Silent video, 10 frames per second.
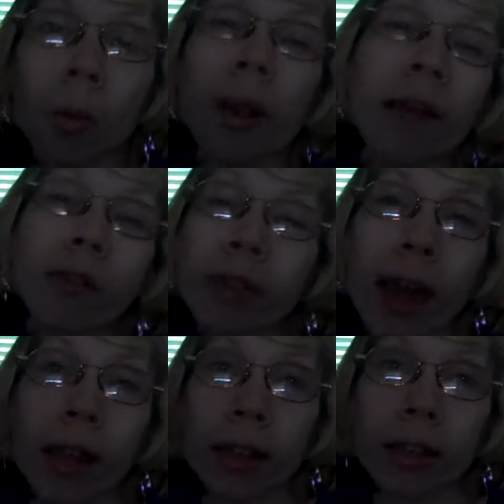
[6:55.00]
Whatever
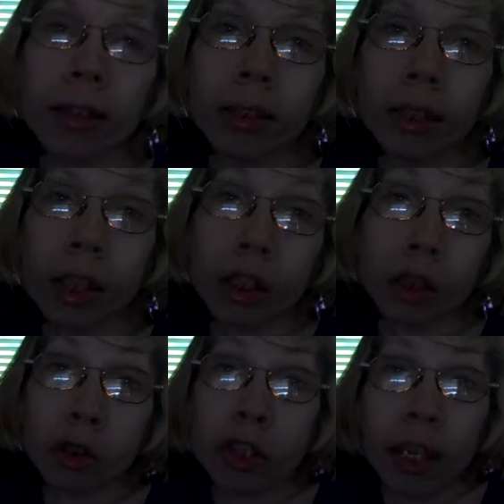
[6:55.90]
that is.
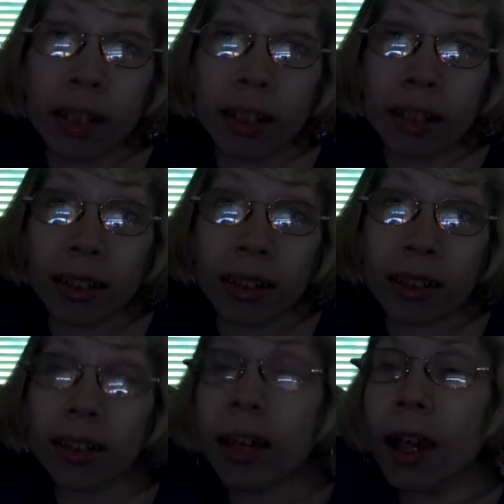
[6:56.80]

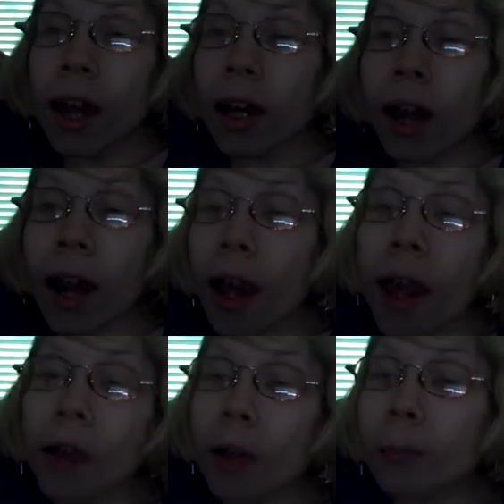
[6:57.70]
Eugene?
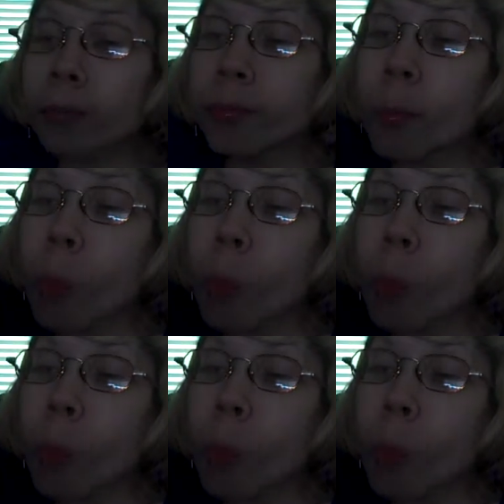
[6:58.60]
I don't know.